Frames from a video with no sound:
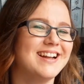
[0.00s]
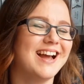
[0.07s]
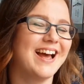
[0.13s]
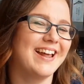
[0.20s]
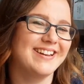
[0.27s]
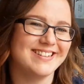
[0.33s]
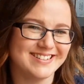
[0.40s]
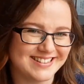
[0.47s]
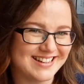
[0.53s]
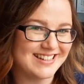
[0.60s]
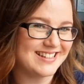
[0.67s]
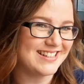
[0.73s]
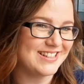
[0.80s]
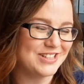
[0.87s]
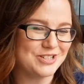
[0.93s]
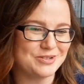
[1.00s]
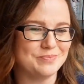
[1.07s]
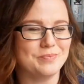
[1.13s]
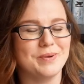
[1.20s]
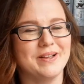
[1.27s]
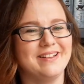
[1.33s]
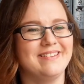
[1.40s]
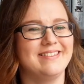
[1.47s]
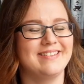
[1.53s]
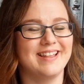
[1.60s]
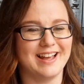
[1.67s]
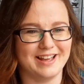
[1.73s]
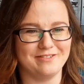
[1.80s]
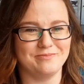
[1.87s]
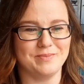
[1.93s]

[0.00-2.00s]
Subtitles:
hand knitted jumpers that I've